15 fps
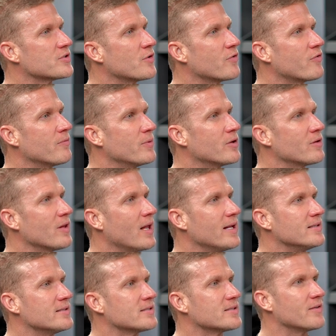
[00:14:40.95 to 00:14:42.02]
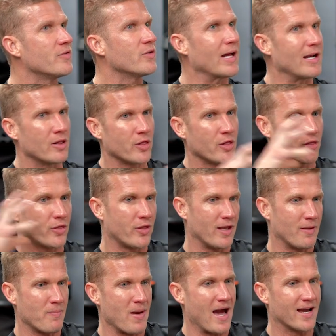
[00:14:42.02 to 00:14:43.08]
So from your lens, if you kind of
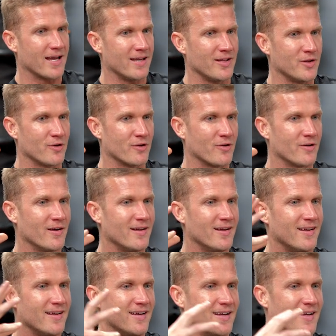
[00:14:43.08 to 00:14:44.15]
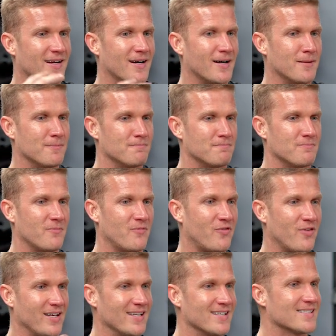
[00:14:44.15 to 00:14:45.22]
think back at your um,
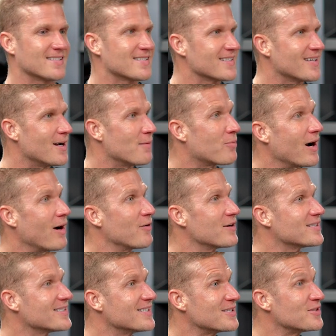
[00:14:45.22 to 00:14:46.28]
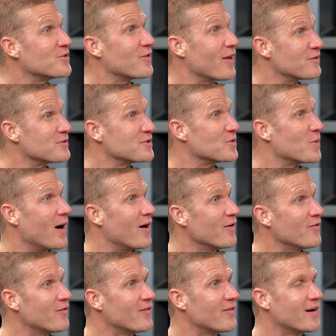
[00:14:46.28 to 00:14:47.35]
fitness uh, prowess since
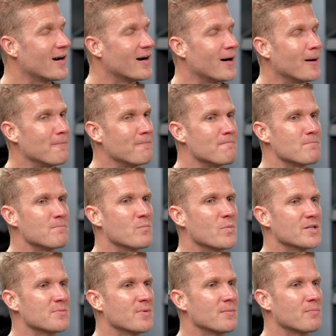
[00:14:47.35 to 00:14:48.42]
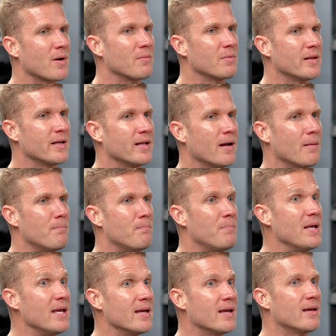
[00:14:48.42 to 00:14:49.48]
2012. Um, what's been probably a
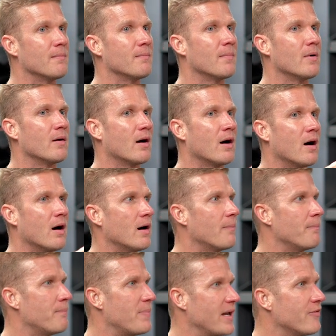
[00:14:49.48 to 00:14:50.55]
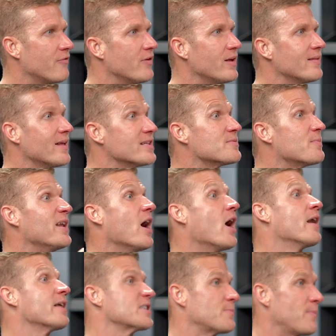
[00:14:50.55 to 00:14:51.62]
big benefit that's been
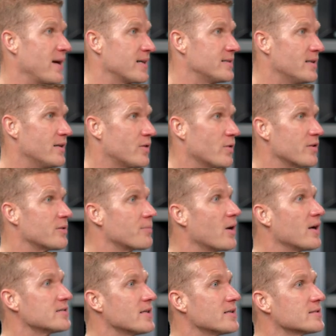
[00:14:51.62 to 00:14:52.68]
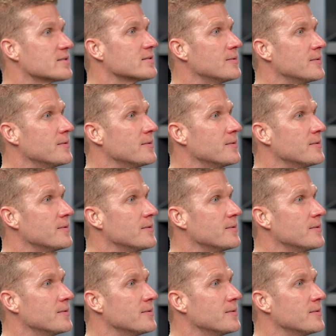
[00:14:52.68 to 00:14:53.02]
unexpected throughout the process?